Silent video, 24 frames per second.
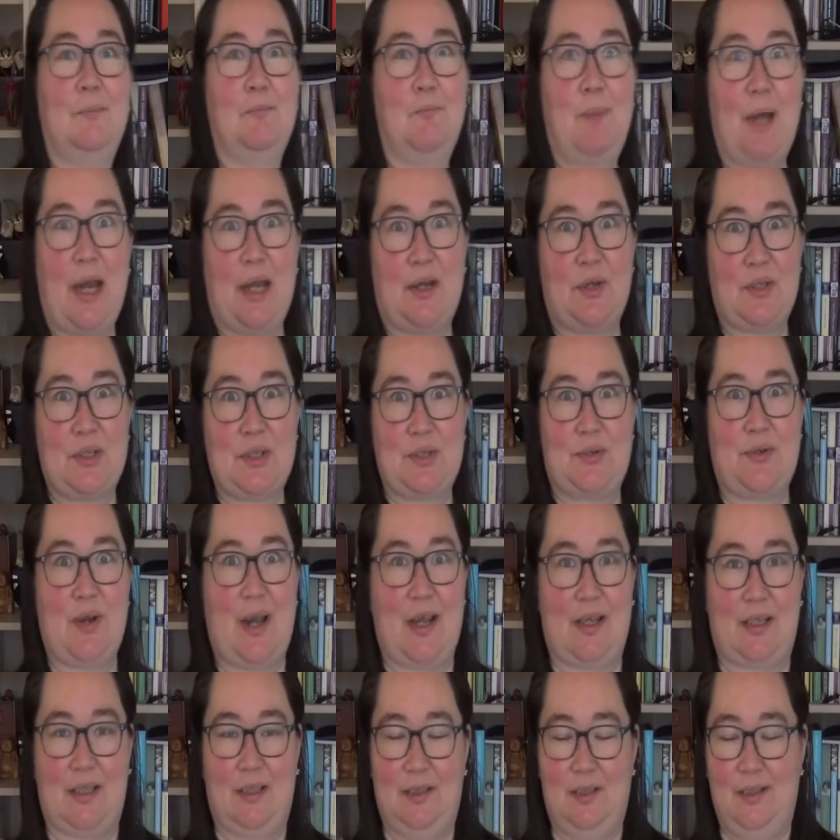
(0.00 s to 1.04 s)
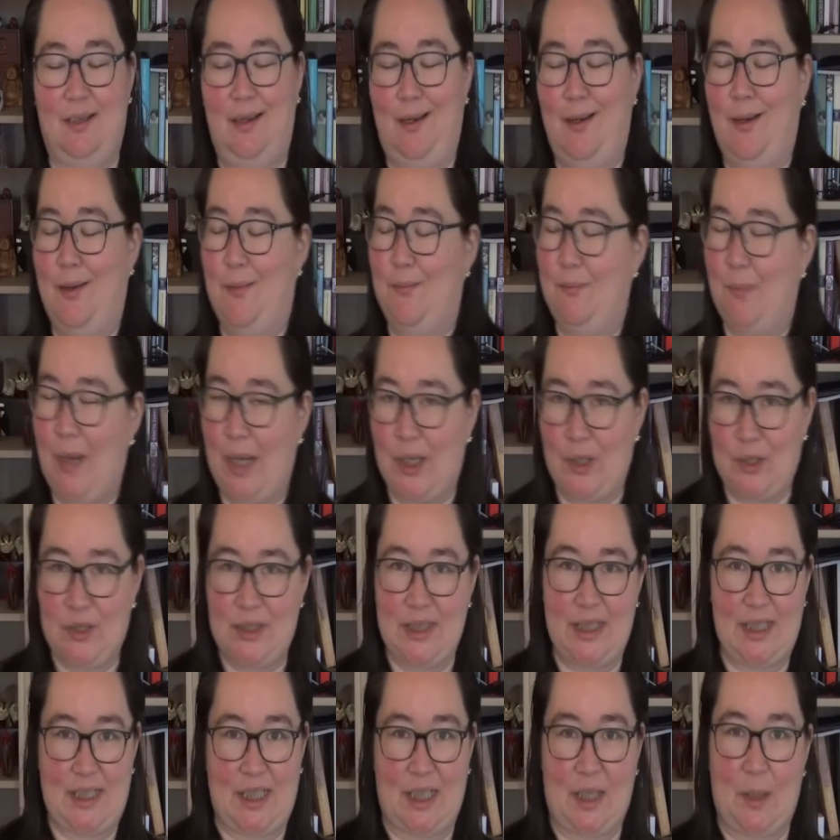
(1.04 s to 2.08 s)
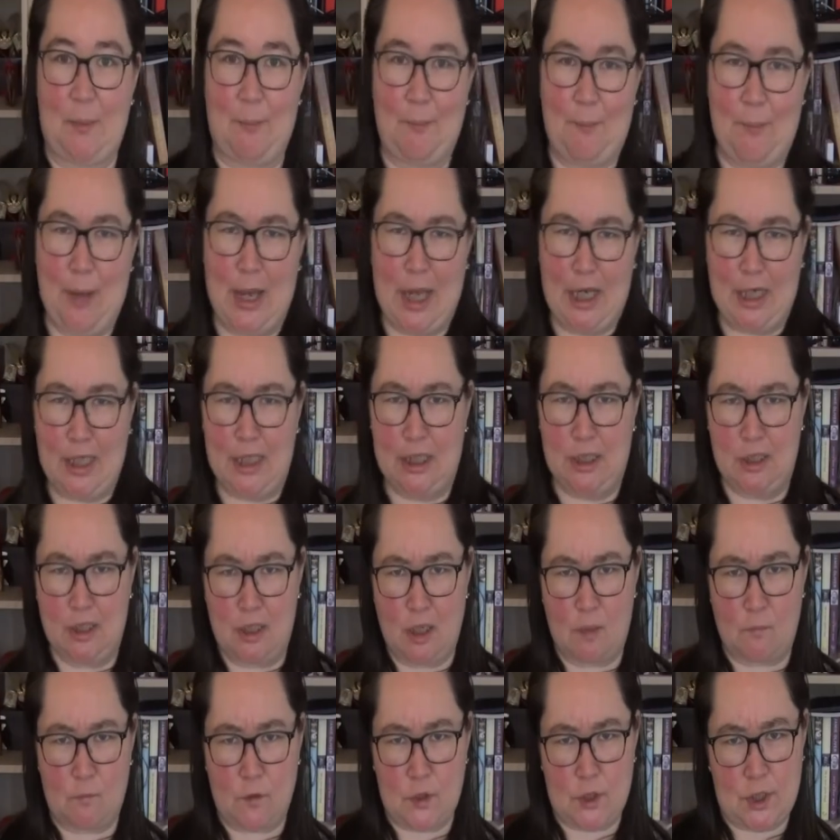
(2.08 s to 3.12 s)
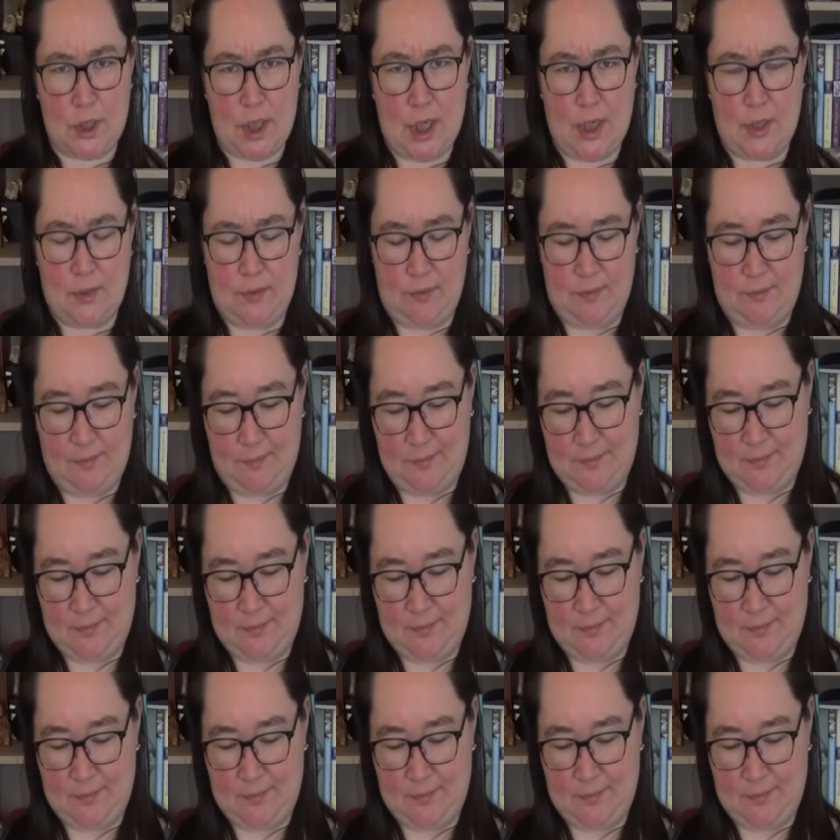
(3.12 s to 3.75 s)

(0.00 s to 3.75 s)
Back on track, back on knitting, back in the comfort zone.